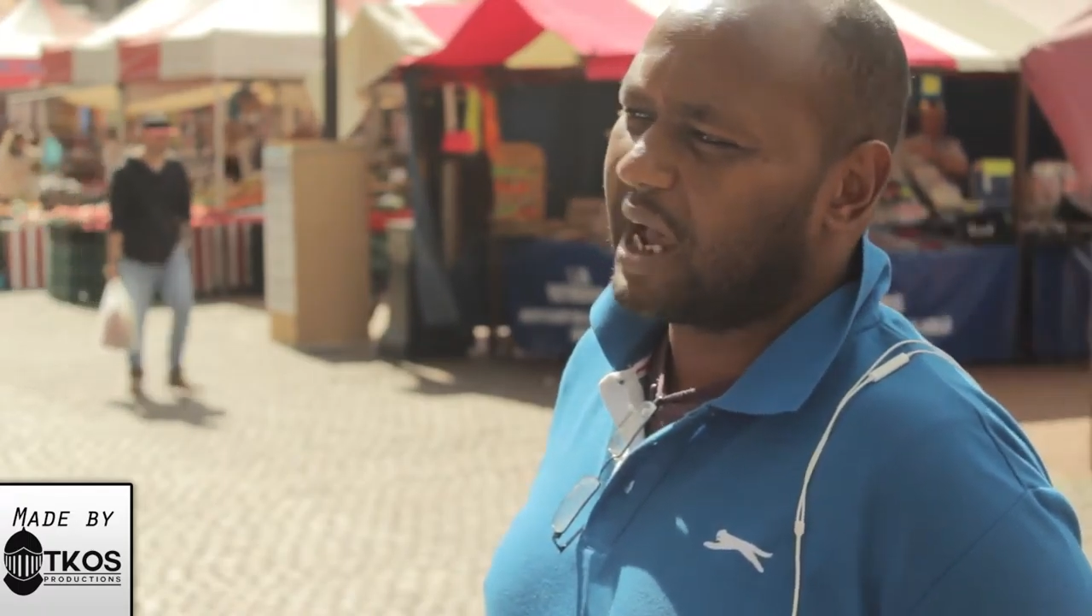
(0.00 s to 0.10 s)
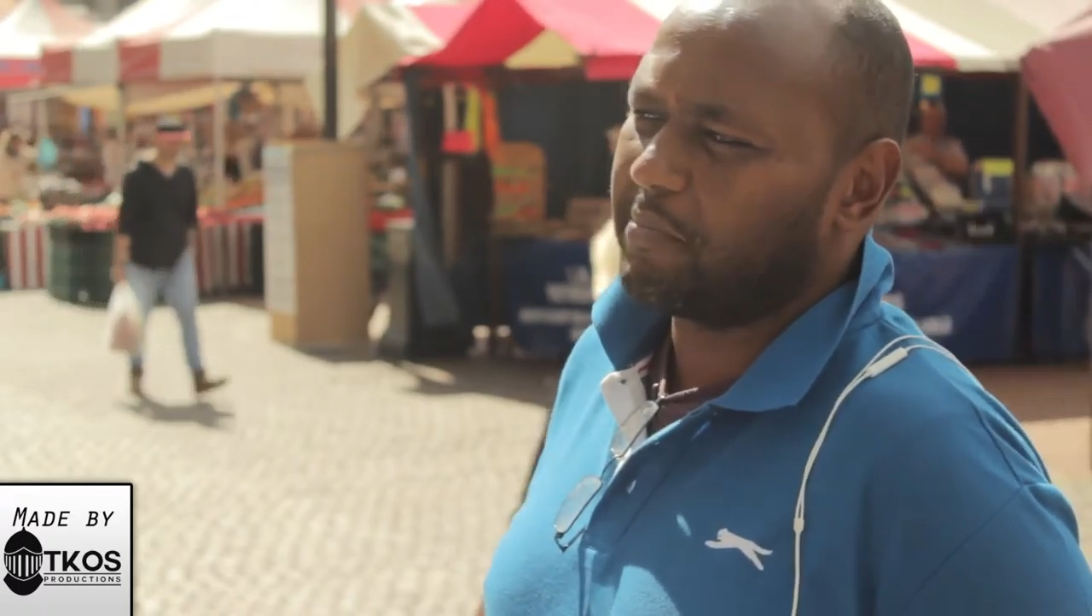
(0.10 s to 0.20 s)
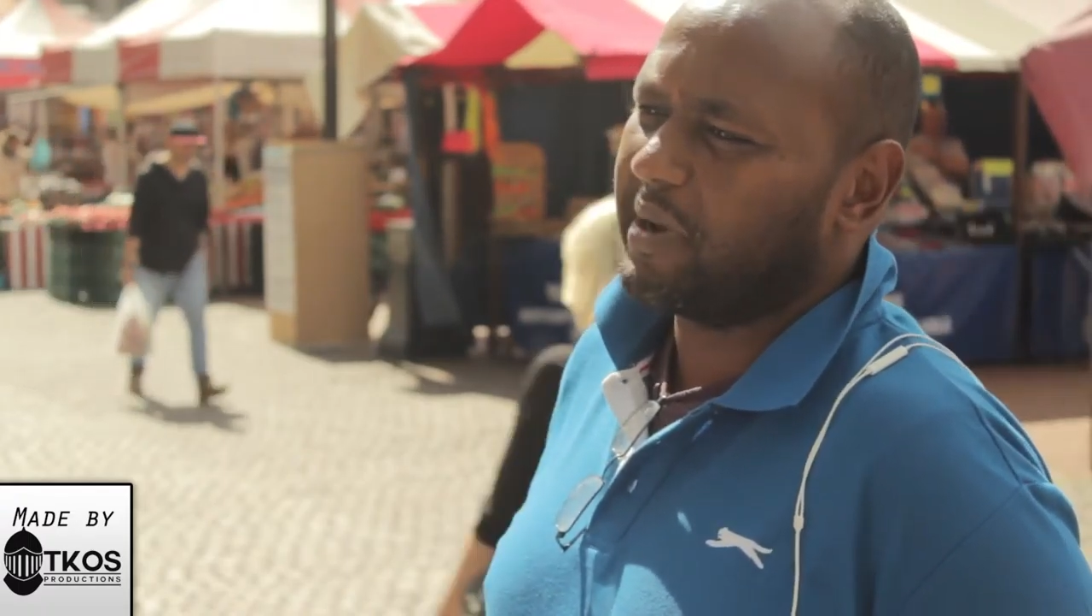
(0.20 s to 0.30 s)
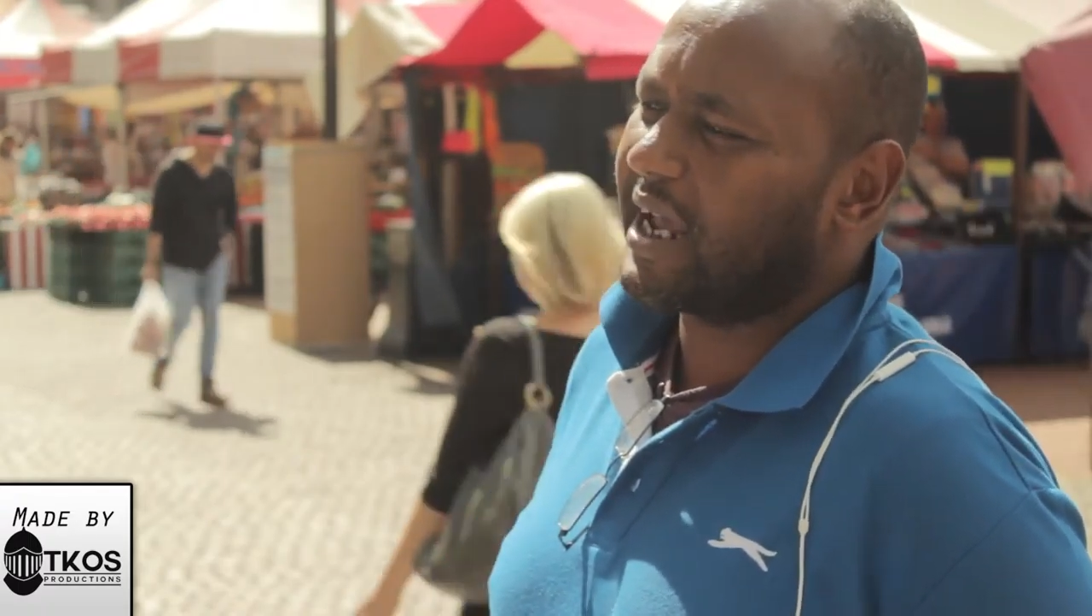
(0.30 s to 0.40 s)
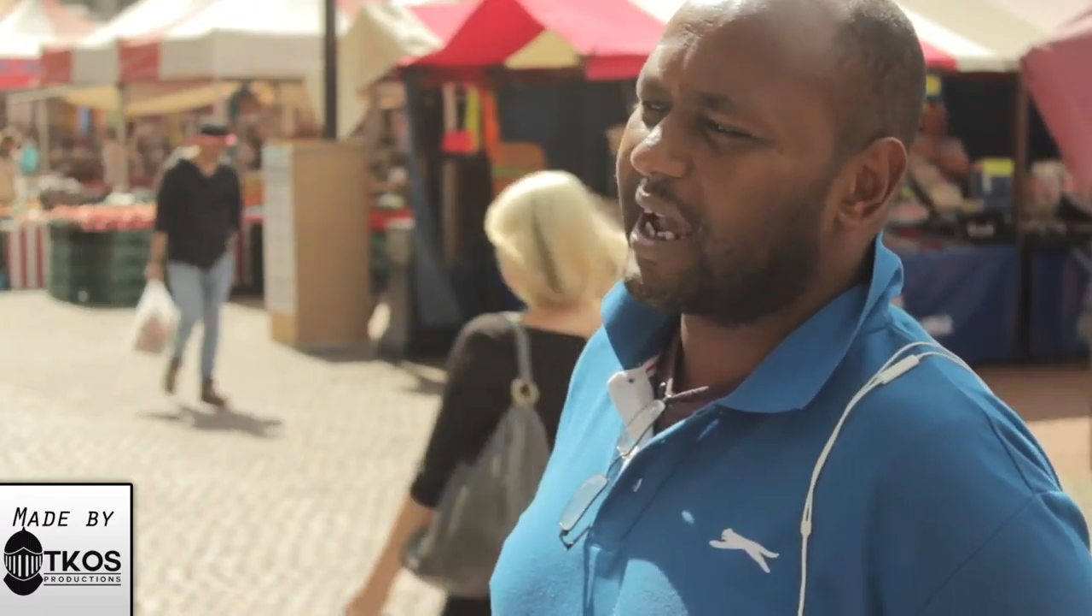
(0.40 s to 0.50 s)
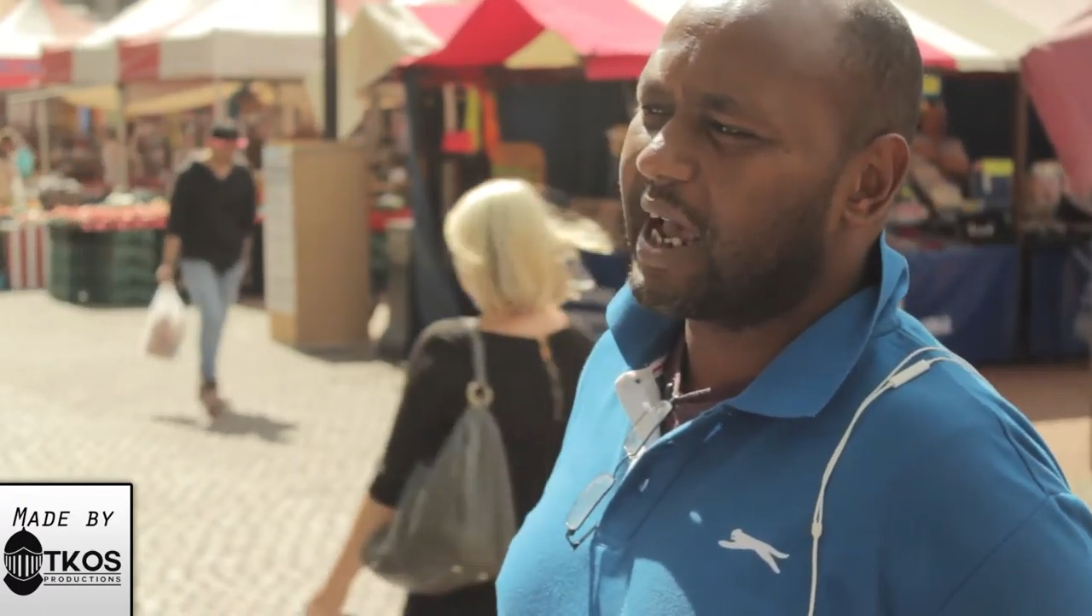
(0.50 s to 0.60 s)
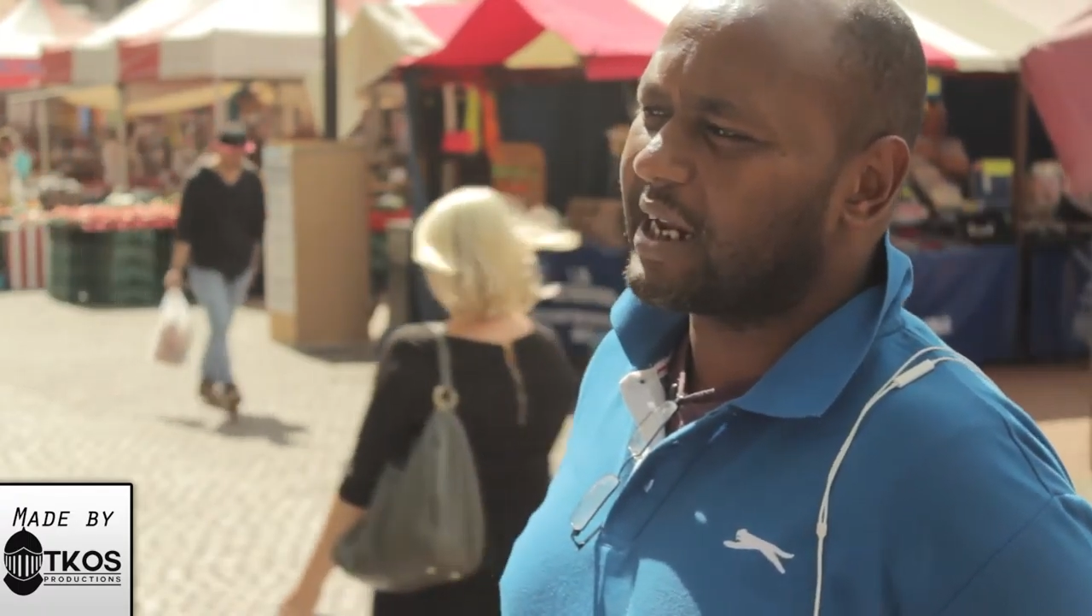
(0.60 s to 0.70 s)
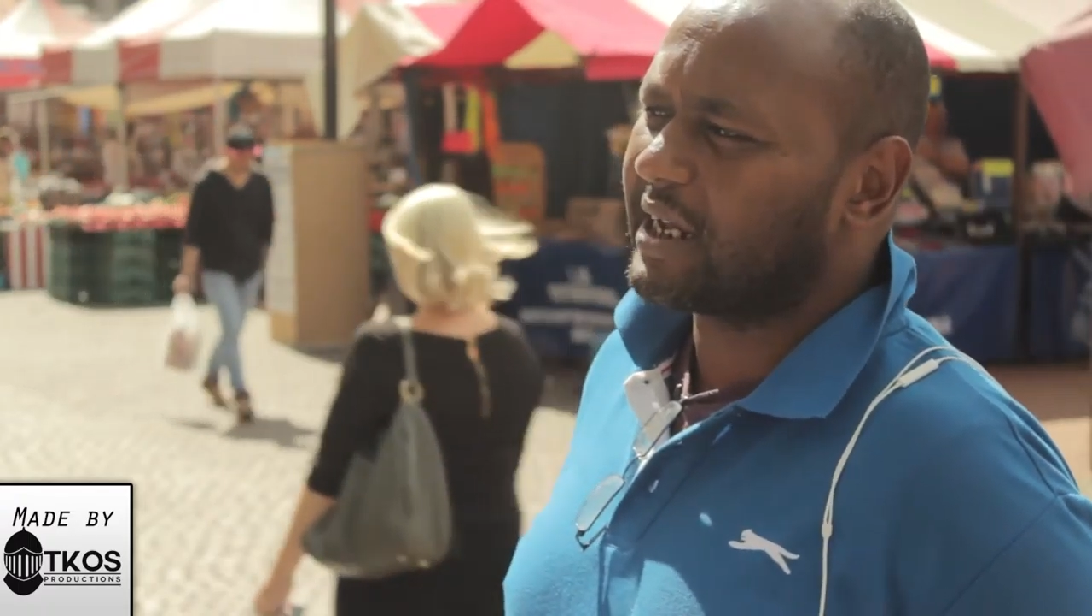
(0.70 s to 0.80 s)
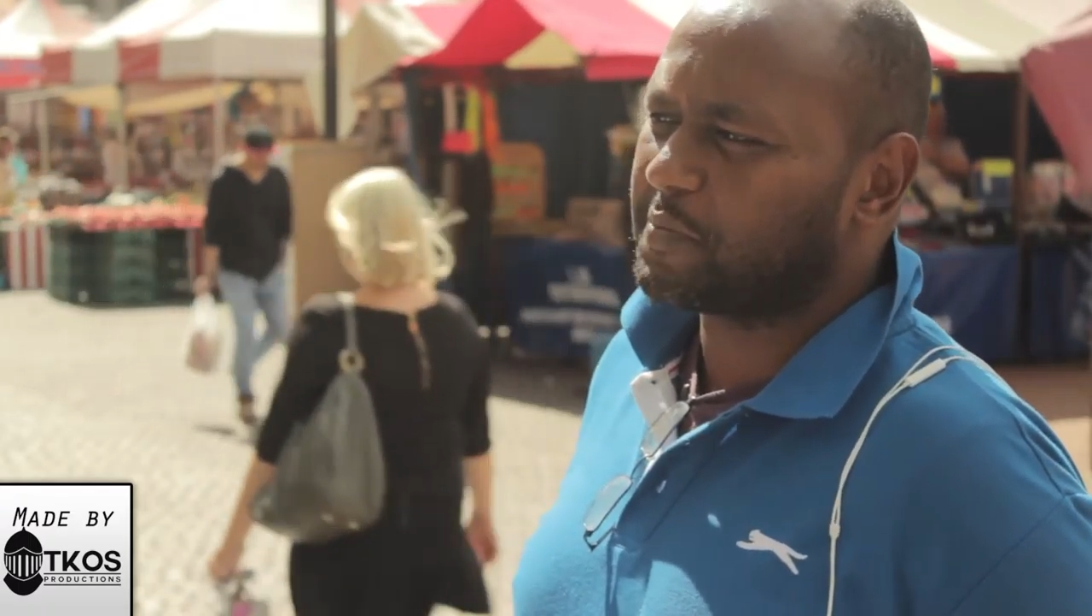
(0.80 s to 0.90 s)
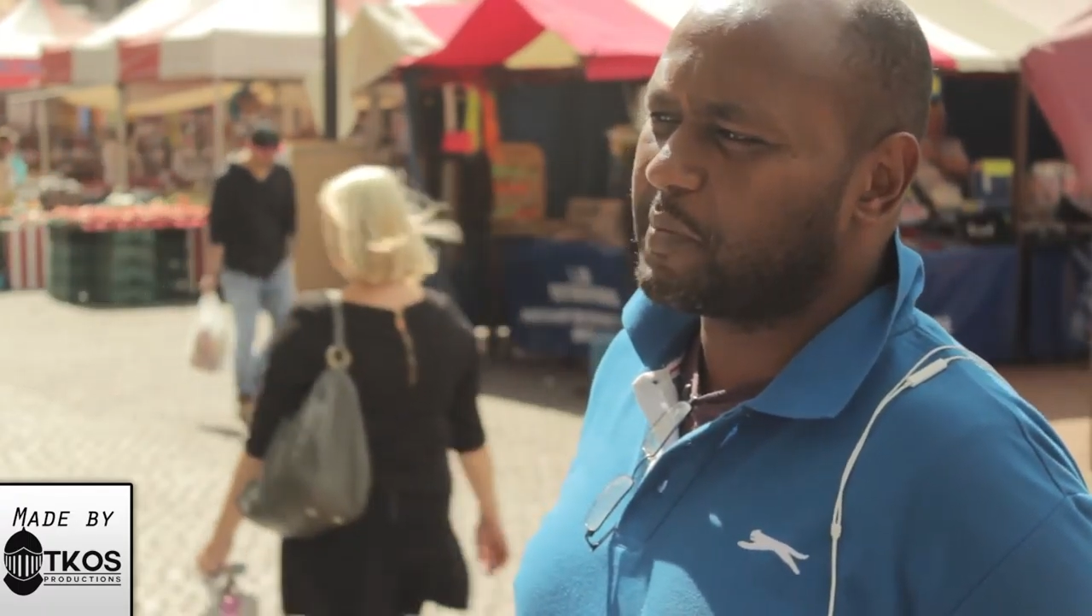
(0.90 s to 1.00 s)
cannot